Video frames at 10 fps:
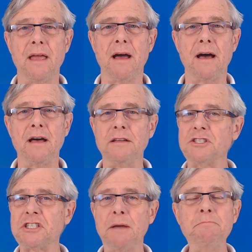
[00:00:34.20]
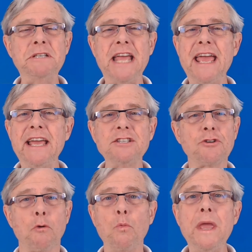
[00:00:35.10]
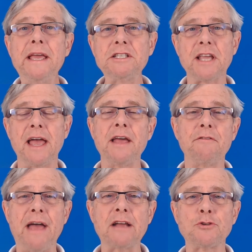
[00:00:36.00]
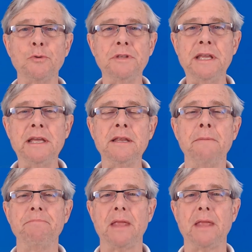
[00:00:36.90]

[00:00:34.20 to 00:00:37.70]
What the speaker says: some days or weeks ahead of actual need,